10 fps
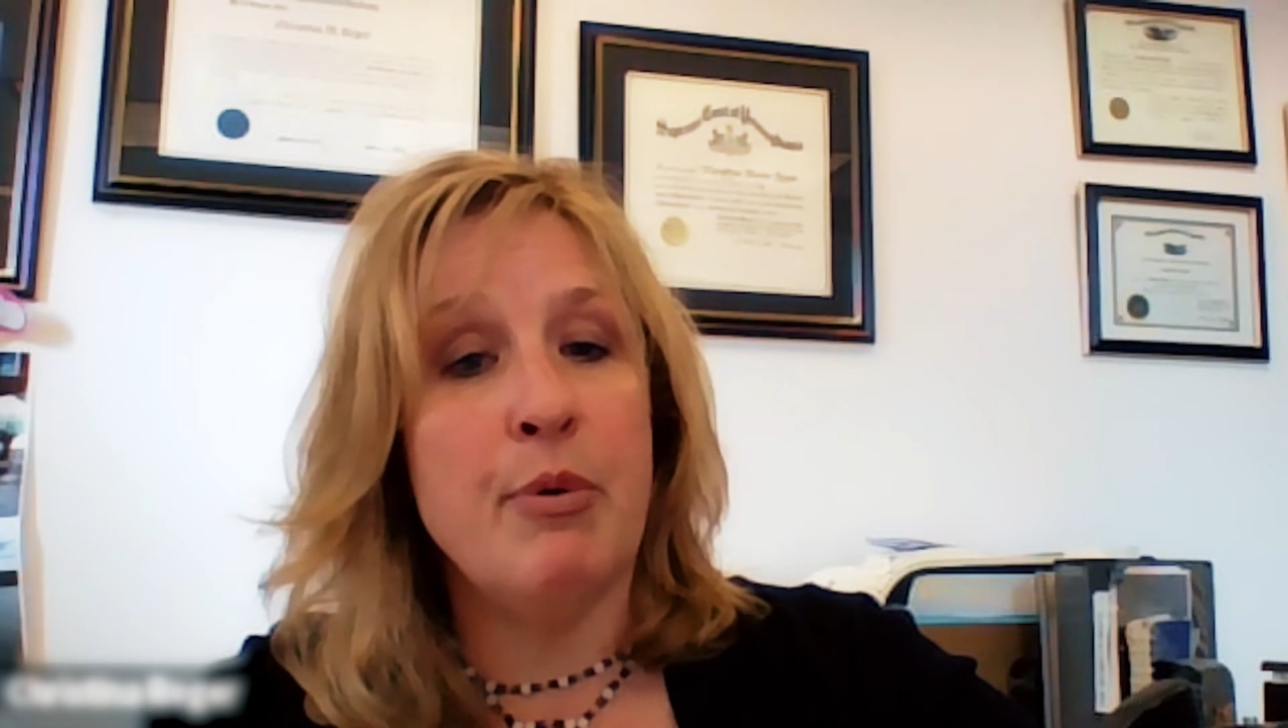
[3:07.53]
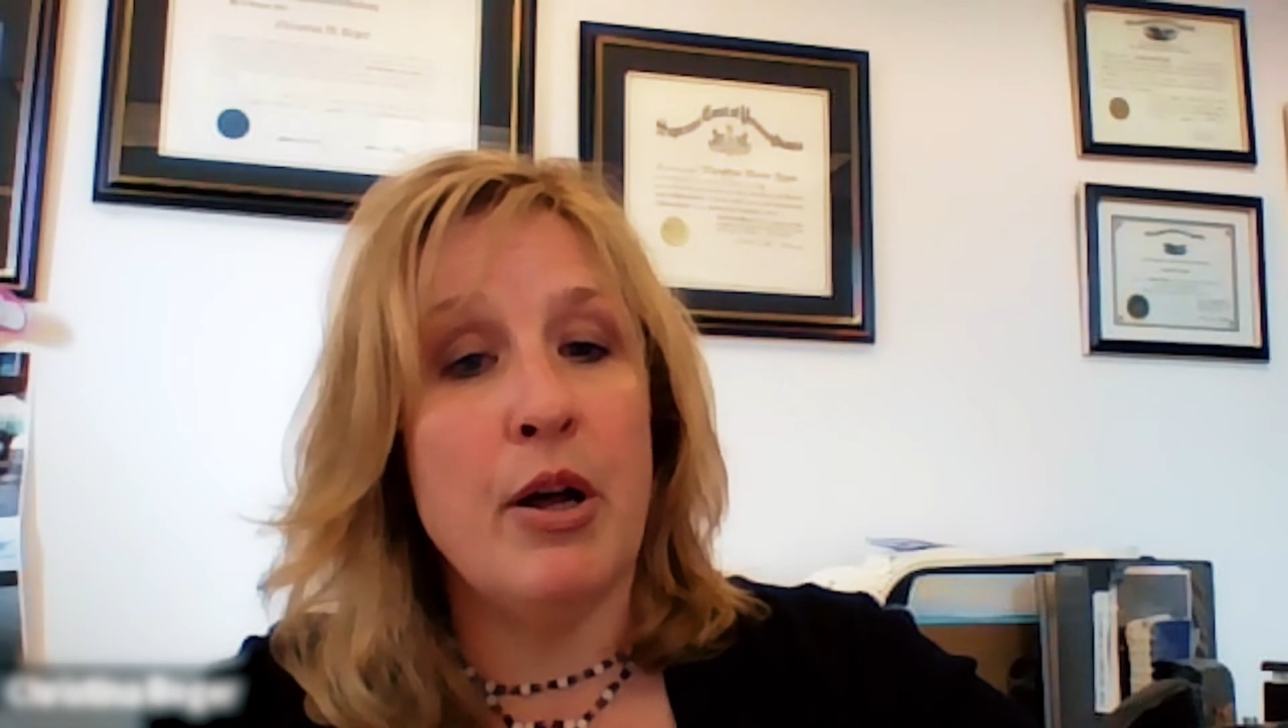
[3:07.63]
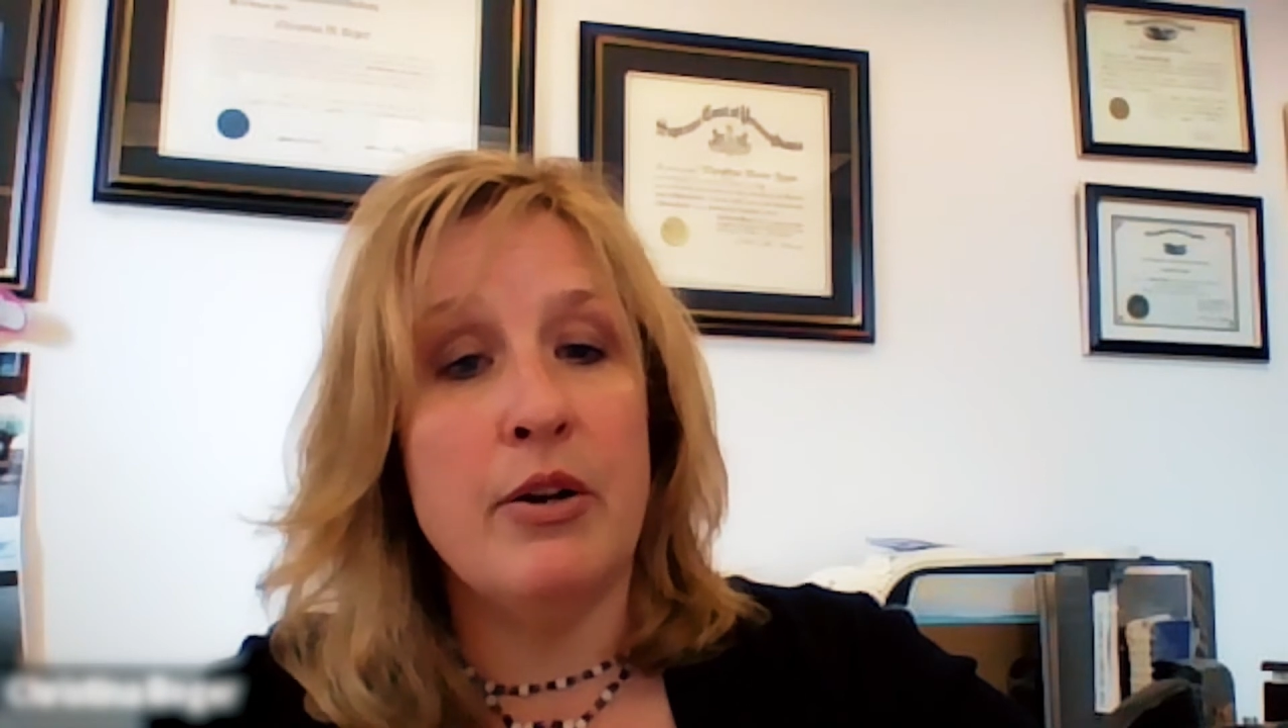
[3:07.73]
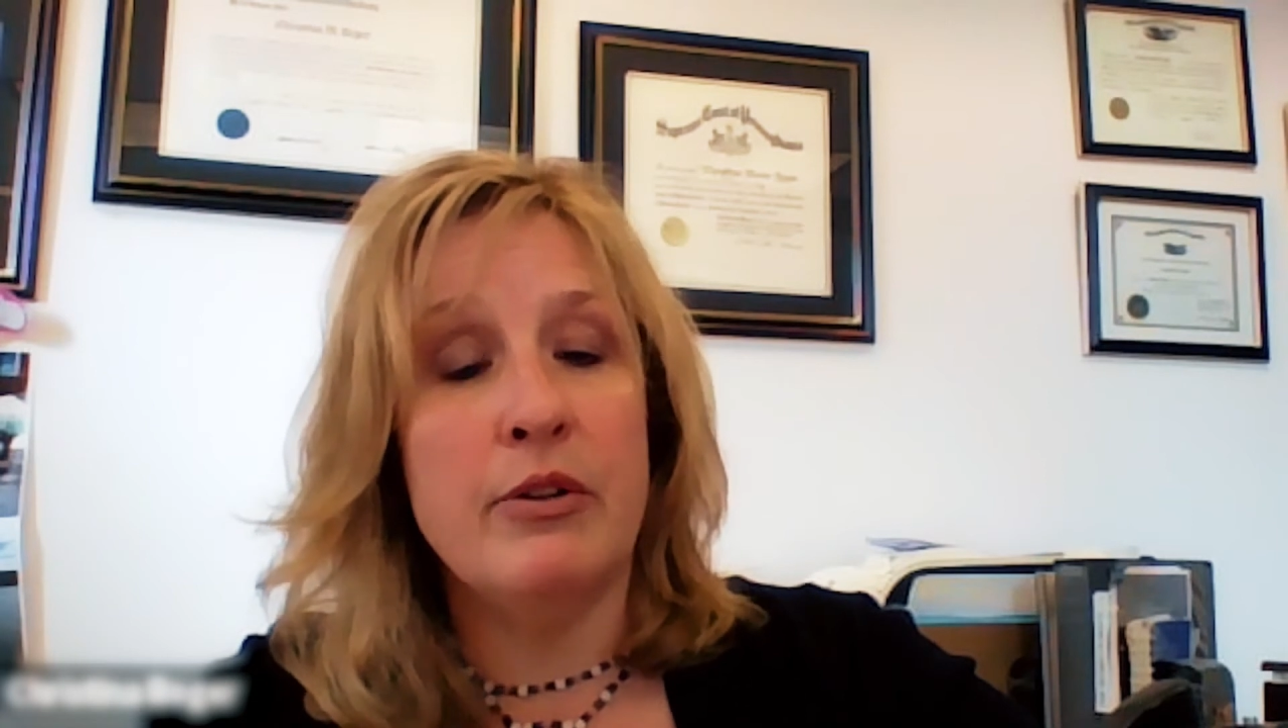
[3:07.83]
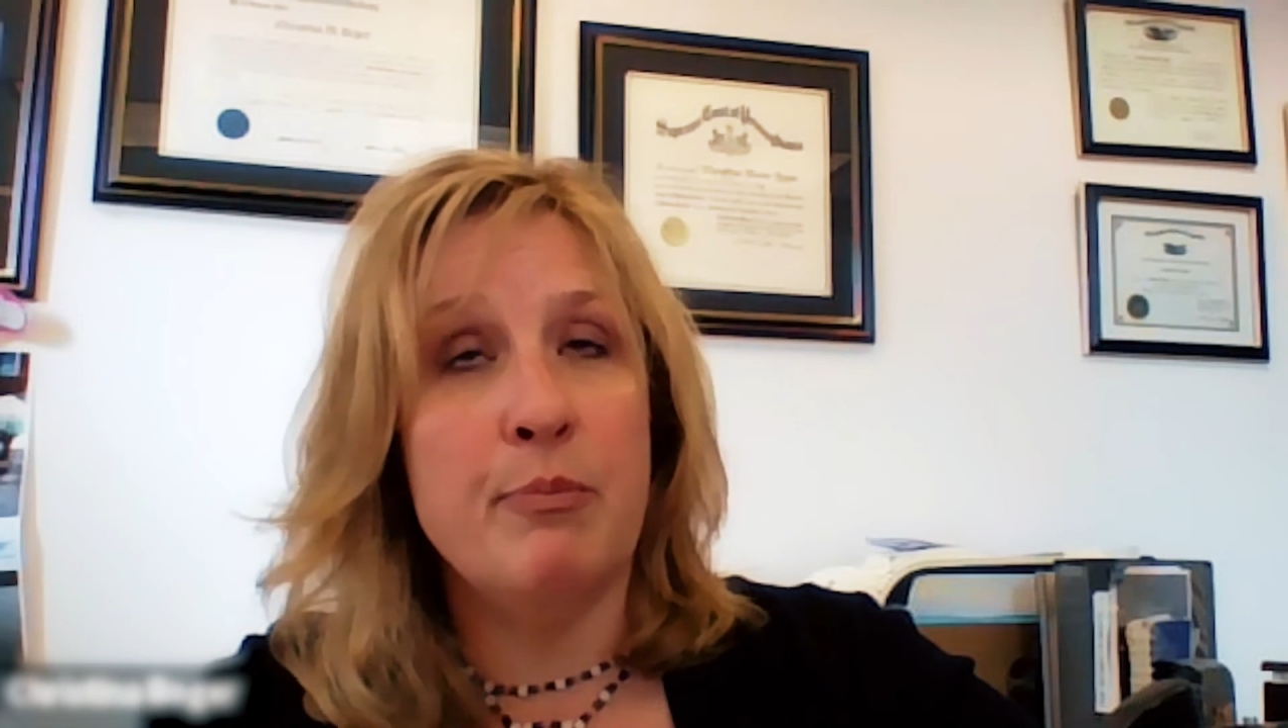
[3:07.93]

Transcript: But